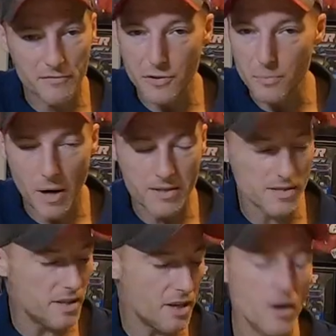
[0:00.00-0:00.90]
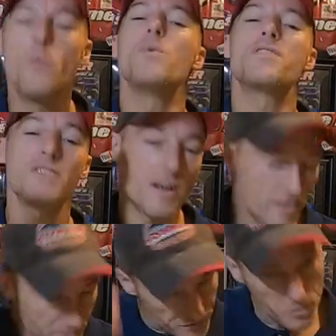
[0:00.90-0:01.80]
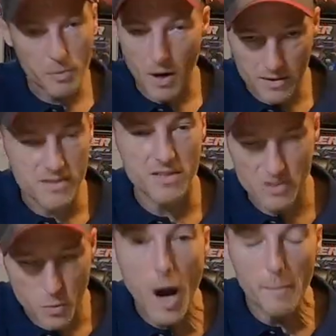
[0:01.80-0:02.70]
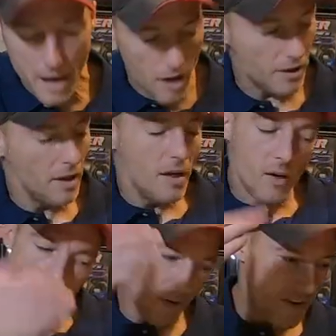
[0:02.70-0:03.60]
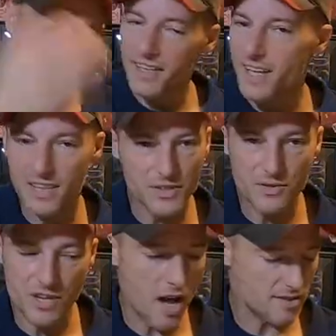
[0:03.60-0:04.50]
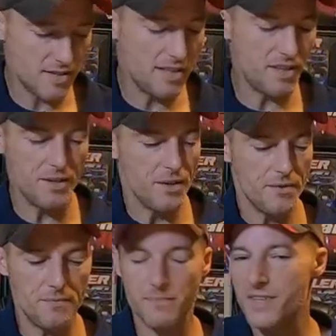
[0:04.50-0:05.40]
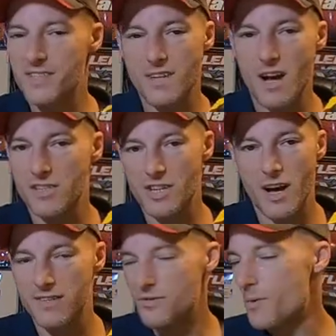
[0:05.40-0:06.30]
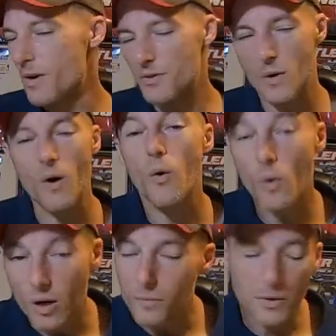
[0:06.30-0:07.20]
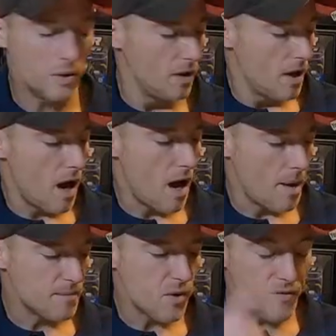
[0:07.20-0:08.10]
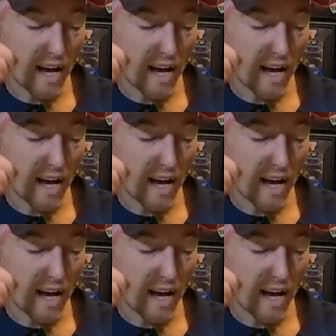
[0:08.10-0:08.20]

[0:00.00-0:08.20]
out a few parts in here. We still have a few parts to swap out. I've got to get new shocks in here. The stock shocks, you all know, are horrible. So